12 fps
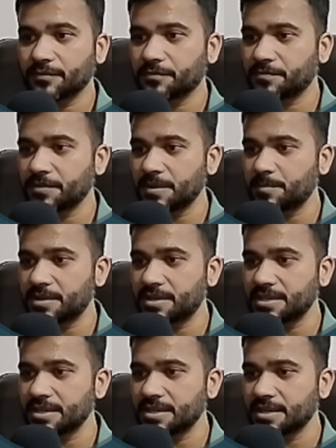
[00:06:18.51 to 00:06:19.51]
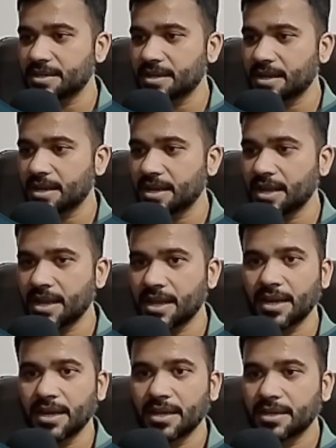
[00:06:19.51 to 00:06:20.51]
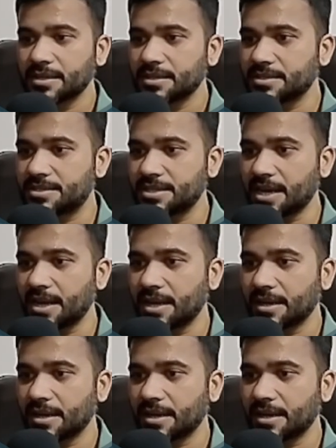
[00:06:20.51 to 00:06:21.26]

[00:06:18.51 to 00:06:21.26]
50 and Z